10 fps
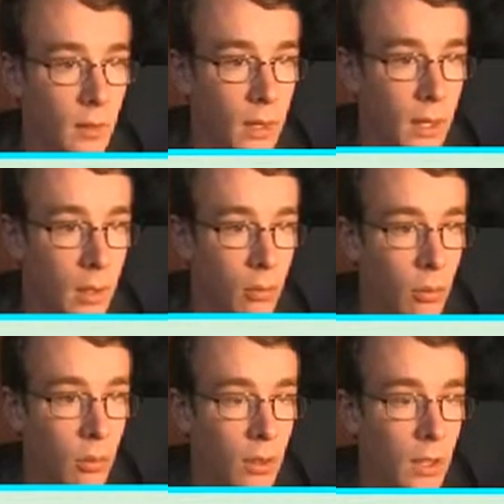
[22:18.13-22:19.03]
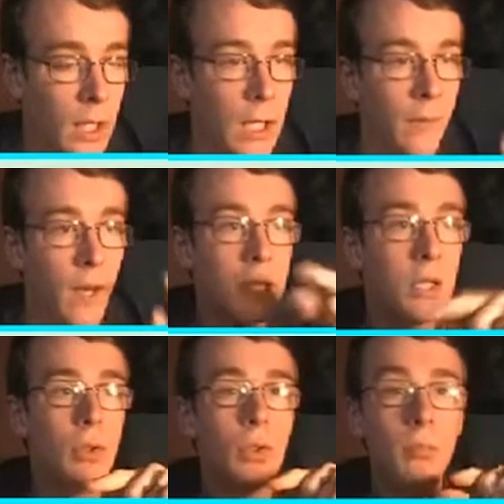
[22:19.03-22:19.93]
Now, if I
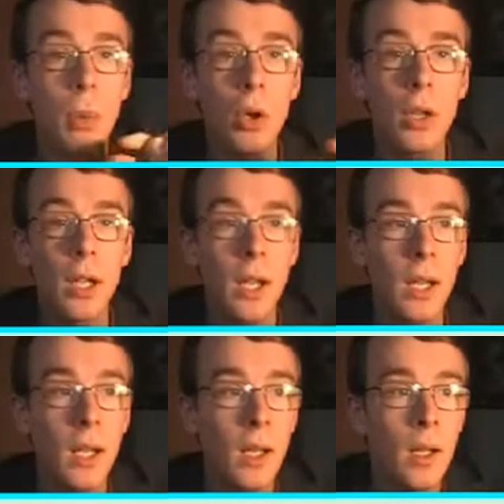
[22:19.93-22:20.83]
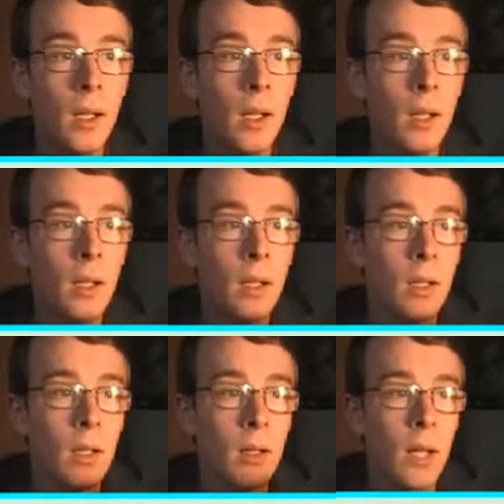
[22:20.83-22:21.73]
use monkey,
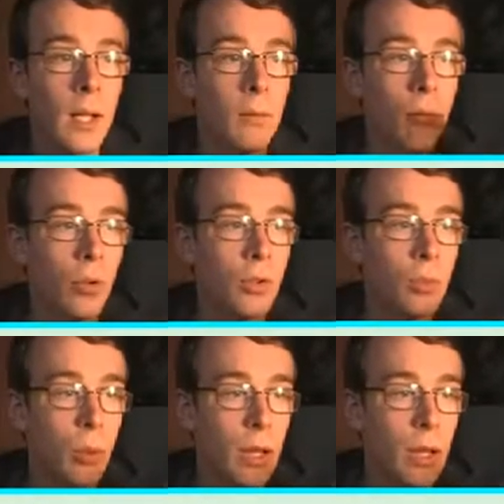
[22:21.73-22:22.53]
like once